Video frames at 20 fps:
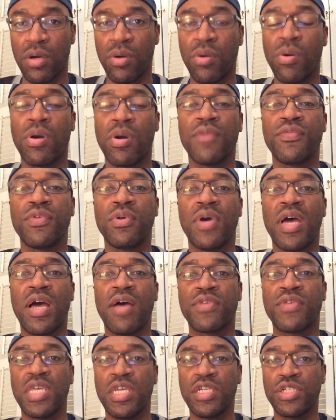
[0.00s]
or if you
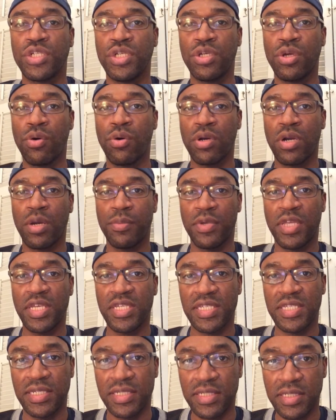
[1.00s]
have Kenshi going up
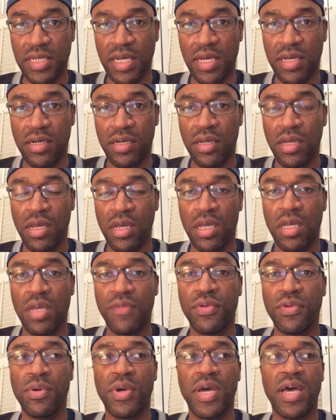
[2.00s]
against his son,
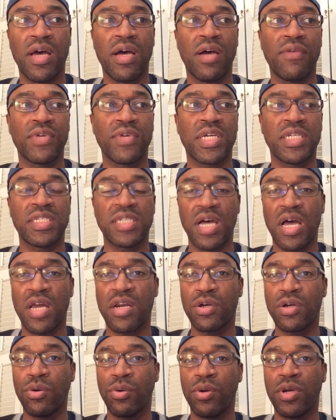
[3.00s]
if you have
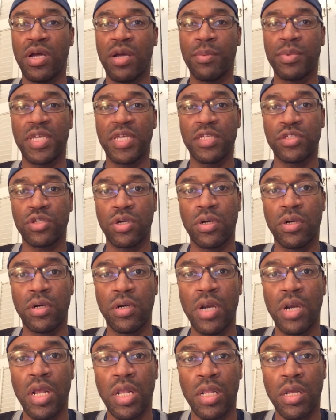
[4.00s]
Kitana going up against
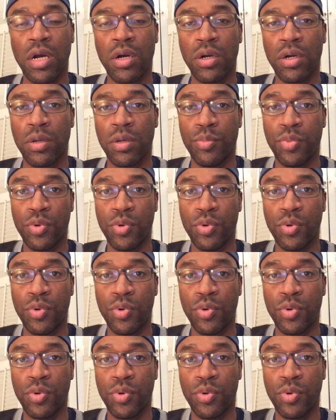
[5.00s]
her, her